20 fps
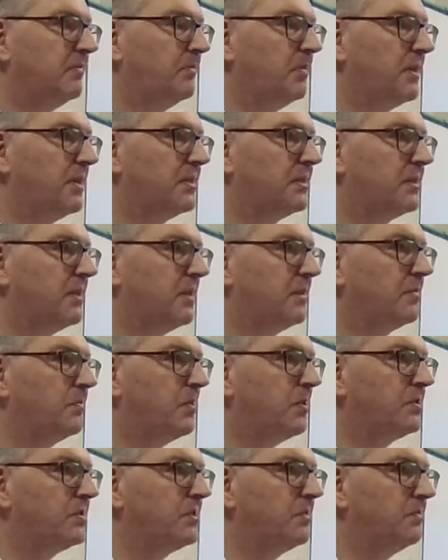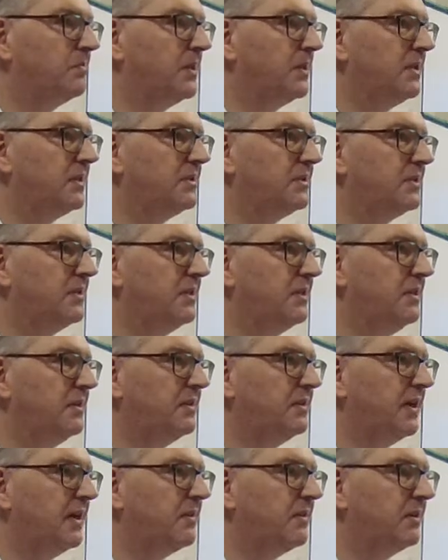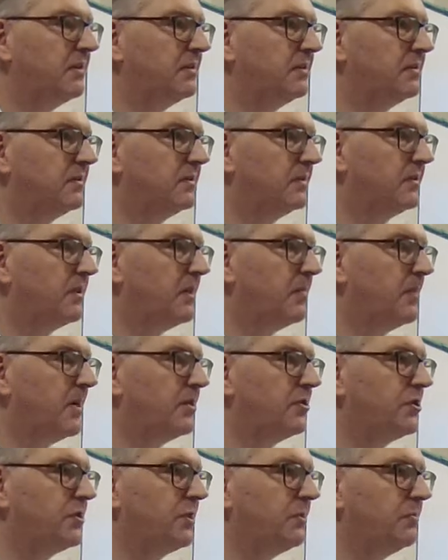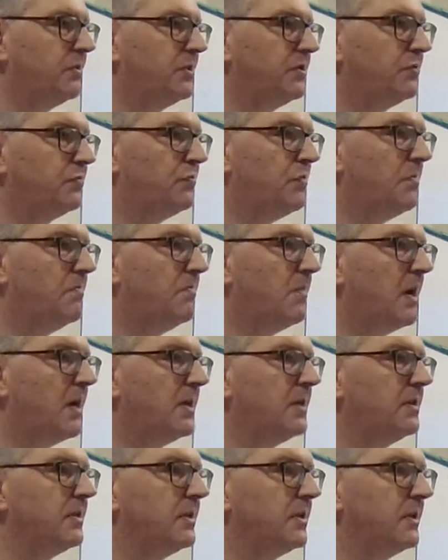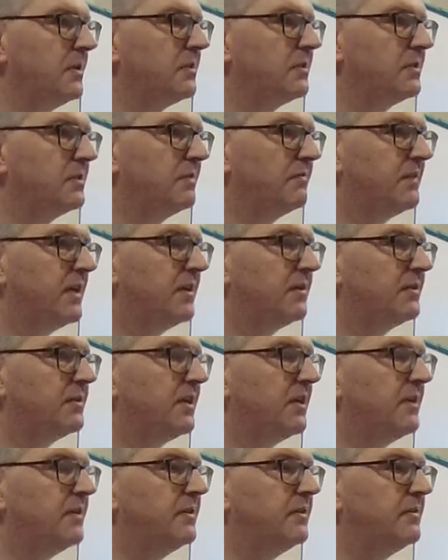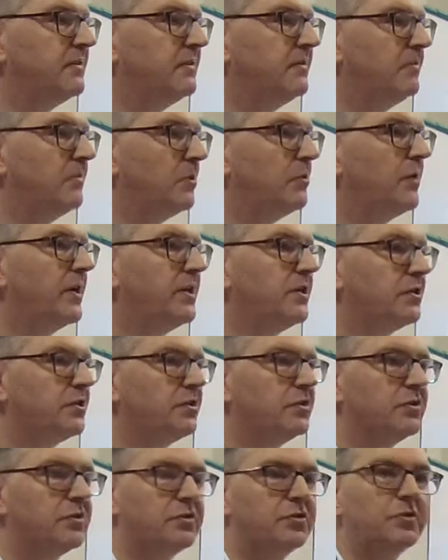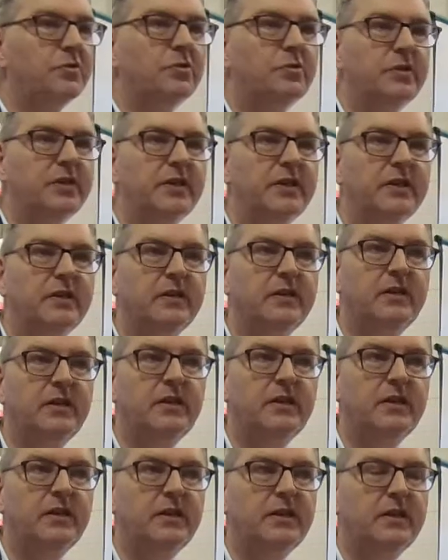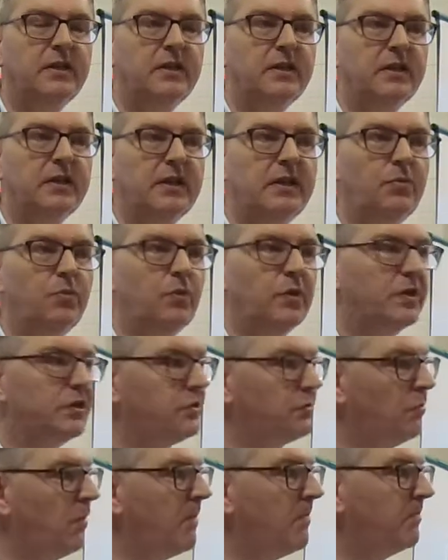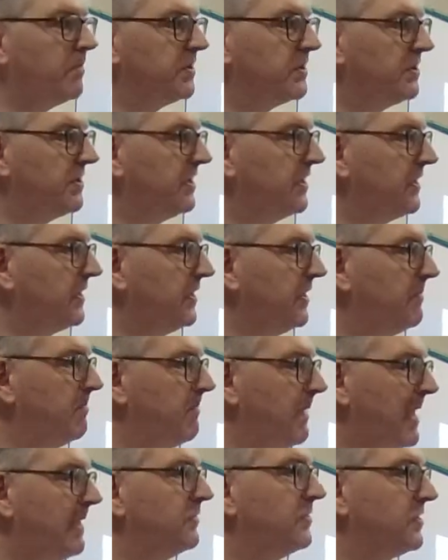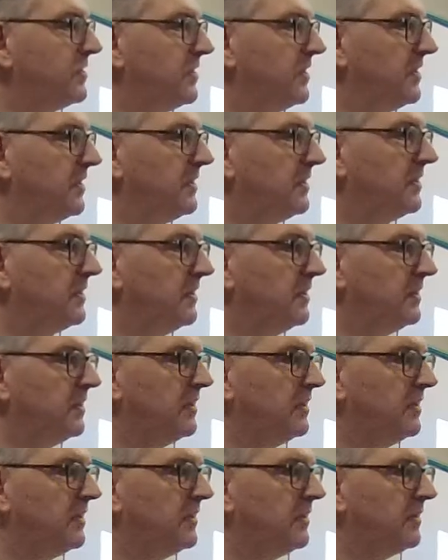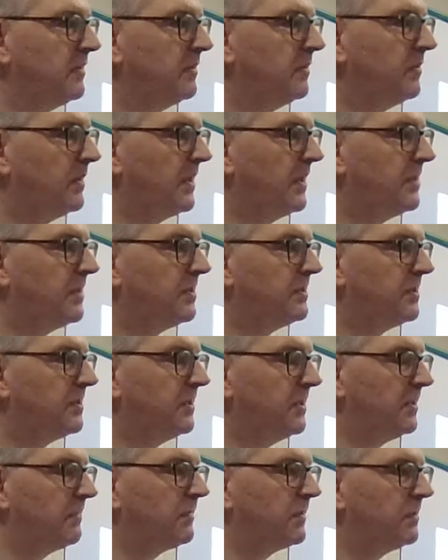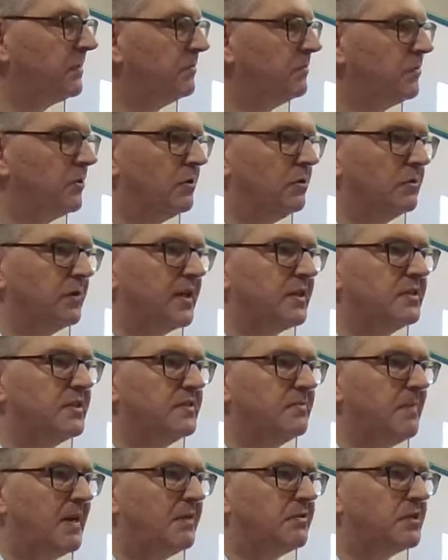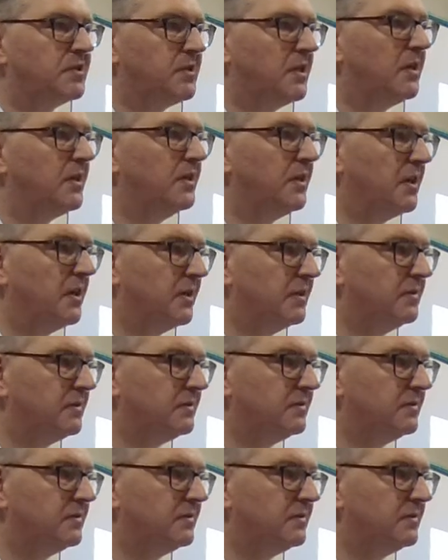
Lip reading: But there's another possibility that Carpaccio is reminding us of that more ancient story in which one particular mountain played a significant role. That is Mount Sinai.